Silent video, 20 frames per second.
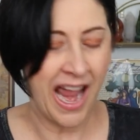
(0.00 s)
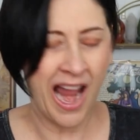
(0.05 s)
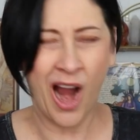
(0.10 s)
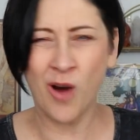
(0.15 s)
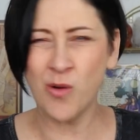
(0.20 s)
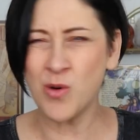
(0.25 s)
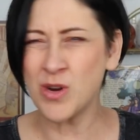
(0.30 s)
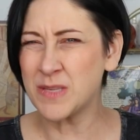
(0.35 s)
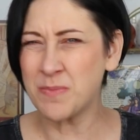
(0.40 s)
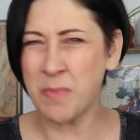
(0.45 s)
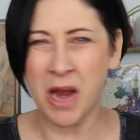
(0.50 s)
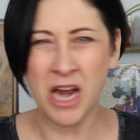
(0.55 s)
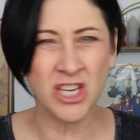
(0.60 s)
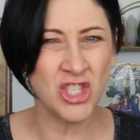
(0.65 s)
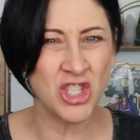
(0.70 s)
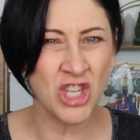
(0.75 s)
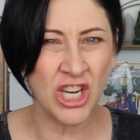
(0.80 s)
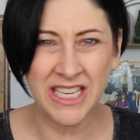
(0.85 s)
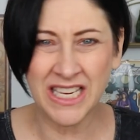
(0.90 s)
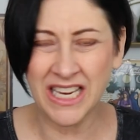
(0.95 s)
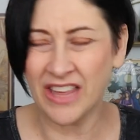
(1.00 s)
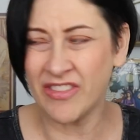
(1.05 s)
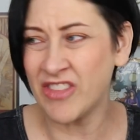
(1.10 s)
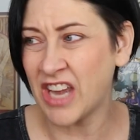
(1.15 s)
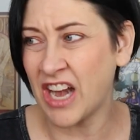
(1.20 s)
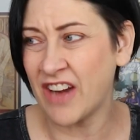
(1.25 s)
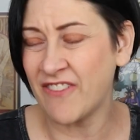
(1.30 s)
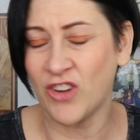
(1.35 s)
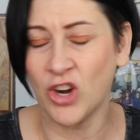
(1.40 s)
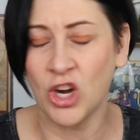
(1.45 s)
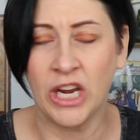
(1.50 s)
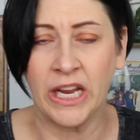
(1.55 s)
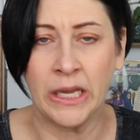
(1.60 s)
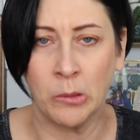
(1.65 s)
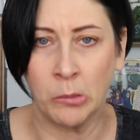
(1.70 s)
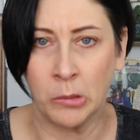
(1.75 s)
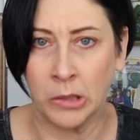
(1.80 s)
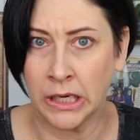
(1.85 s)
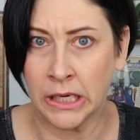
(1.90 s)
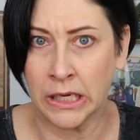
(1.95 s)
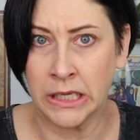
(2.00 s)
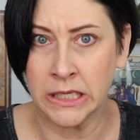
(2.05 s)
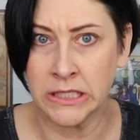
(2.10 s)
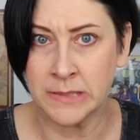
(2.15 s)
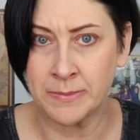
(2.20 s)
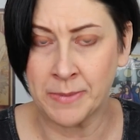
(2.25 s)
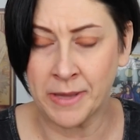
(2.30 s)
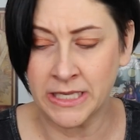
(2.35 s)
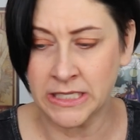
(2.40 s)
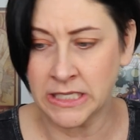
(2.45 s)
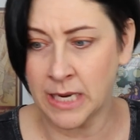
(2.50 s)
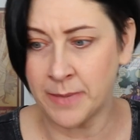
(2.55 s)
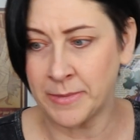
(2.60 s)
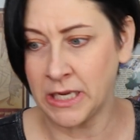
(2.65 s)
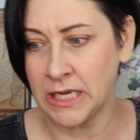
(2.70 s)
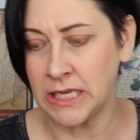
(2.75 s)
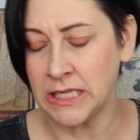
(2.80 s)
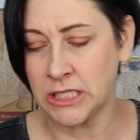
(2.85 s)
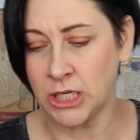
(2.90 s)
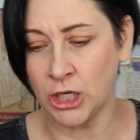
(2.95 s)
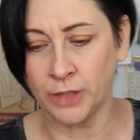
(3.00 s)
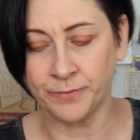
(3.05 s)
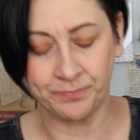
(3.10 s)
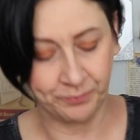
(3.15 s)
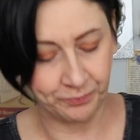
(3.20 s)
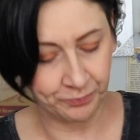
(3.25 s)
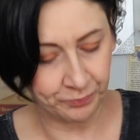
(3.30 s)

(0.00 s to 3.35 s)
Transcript: I always buy shit and then I forget what it is by the time it gets here.